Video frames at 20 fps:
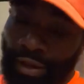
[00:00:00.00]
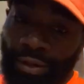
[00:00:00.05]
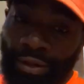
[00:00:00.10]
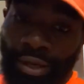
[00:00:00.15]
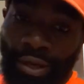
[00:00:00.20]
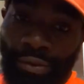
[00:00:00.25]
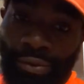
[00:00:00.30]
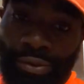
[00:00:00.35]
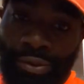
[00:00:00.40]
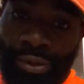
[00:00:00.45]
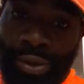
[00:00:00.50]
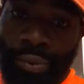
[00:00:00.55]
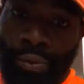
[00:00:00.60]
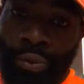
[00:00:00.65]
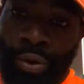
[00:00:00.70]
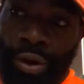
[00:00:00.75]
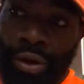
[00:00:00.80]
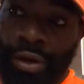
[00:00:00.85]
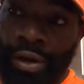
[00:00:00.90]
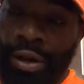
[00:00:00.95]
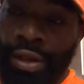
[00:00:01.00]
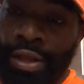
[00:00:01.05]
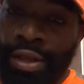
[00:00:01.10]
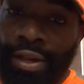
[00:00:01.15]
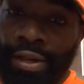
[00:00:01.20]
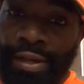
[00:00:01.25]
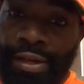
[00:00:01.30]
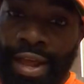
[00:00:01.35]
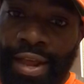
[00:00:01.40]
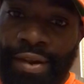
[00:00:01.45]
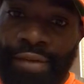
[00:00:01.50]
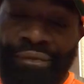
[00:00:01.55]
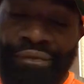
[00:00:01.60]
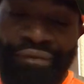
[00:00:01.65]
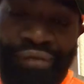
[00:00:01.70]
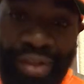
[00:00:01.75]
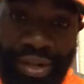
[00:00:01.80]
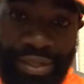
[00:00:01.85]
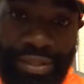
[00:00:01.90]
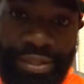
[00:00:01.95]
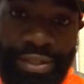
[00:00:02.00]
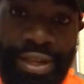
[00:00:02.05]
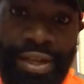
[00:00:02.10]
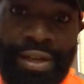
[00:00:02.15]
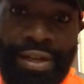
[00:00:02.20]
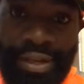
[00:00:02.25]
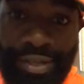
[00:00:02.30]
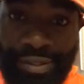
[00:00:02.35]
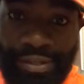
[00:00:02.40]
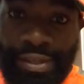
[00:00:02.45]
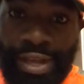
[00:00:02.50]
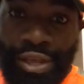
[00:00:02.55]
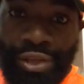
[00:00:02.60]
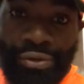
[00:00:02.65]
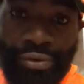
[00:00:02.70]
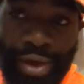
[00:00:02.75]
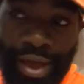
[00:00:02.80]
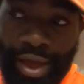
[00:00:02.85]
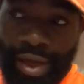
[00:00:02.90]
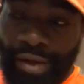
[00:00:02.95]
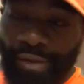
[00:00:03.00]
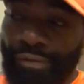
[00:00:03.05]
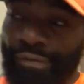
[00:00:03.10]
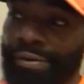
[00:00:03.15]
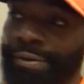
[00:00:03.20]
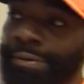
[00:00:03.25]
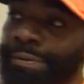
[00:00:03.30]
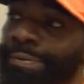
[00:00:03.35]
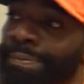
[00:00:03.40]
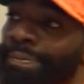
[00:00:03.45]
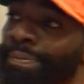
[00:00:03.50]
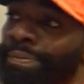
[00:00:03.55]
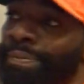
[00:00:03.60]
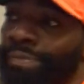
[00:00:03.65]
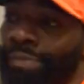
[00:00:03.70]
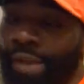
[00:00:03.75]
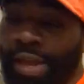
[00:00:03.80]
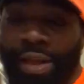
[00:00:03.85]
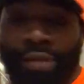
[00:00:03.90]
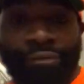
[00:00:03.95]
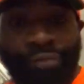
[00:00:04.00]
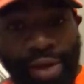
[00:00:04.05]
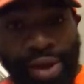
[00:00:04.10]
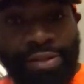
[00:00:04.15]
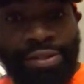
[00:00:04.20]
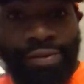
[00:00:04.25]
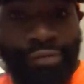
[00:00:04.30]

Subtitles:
click with someone that fits the list that you have, and vice